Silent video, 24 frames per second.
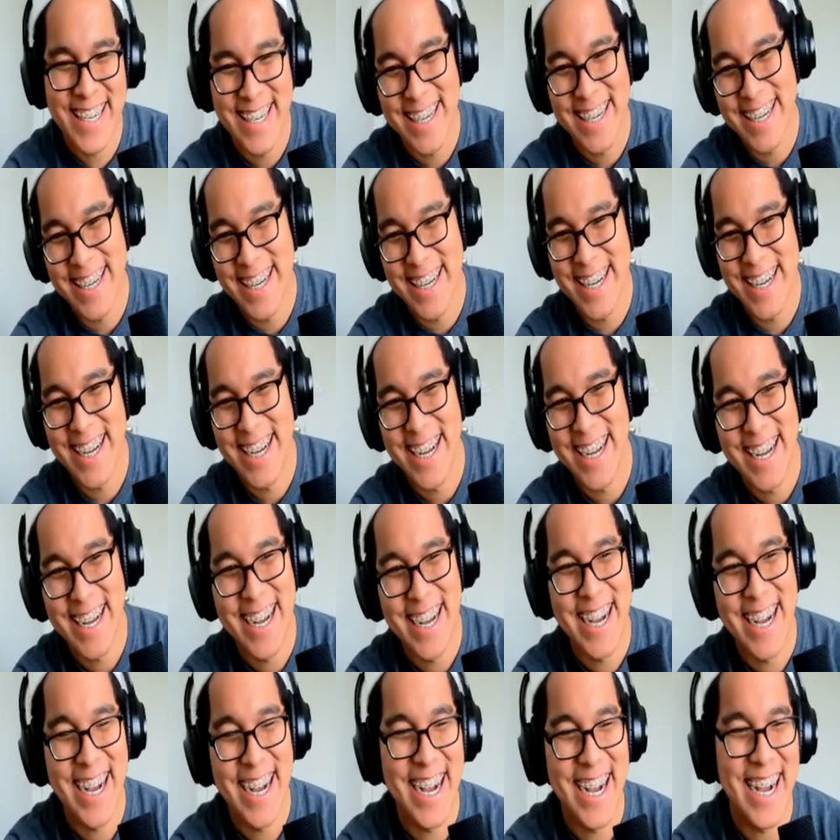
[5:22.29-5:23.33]

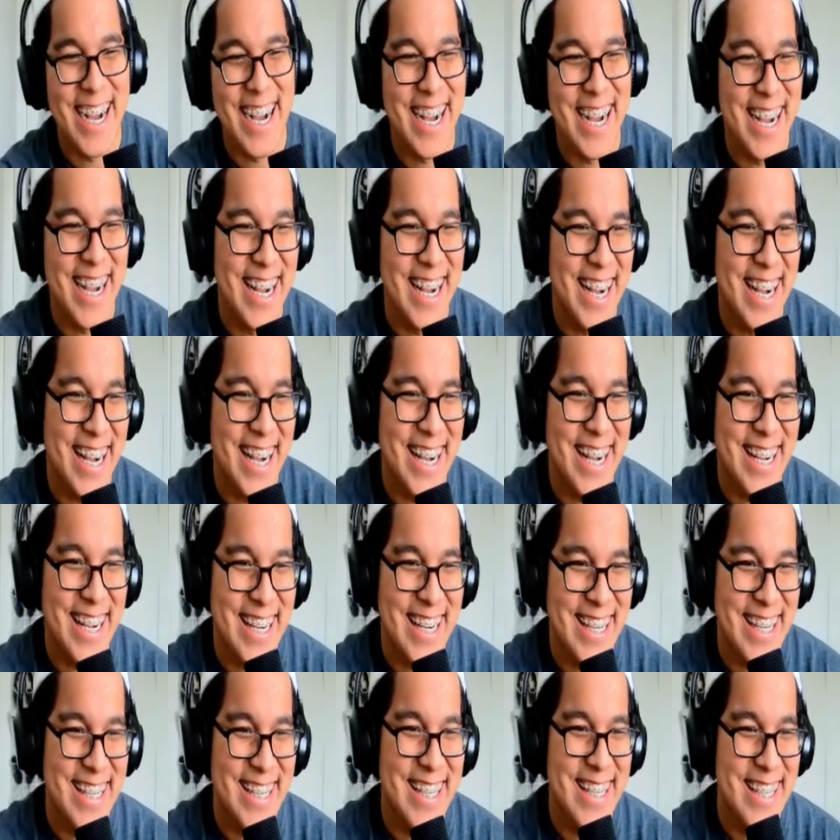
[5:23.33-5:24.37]

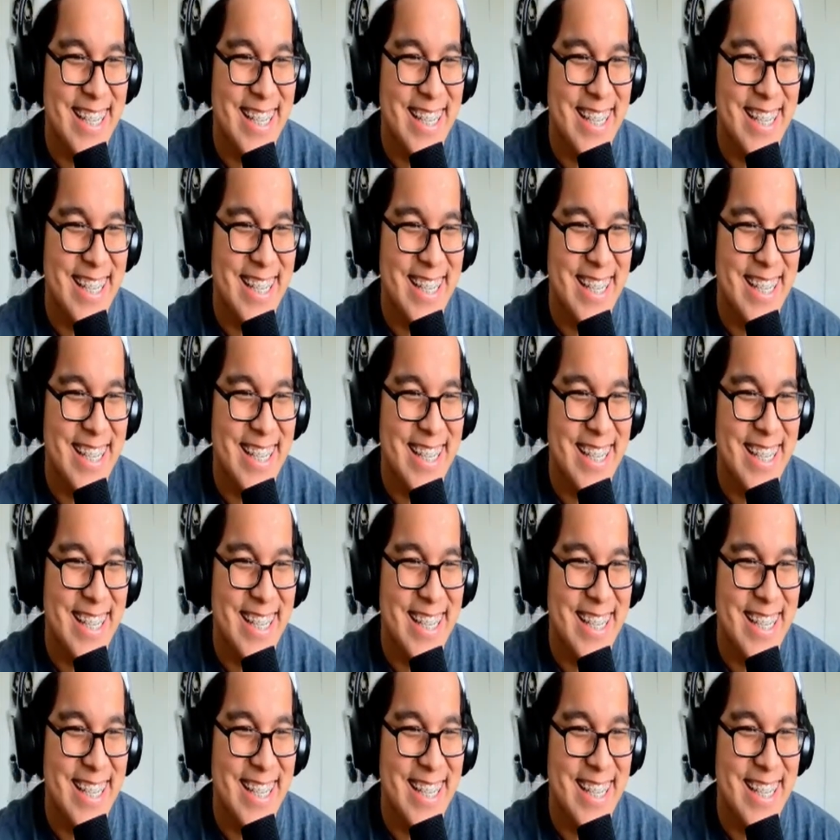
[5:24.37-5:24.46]
[no speech]